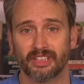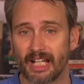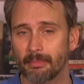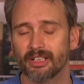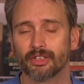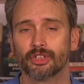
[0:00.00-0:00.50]

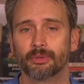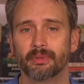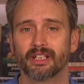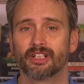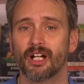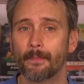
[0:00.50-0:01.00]
Damian could be
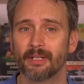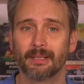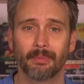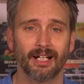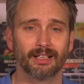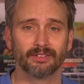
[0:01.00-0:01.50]
accompanied
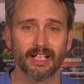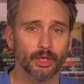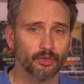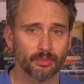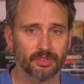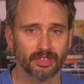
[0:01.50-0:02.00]
by a letter
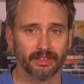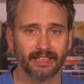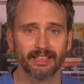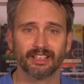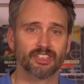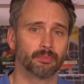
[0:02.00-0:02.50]
from
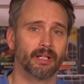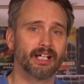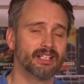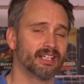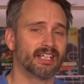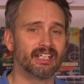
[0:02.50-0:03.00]
Selina explaining
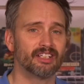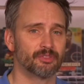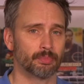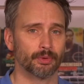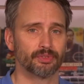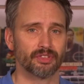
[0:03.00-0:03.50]
that he is
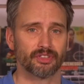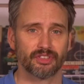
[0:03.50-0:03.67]
Bruce's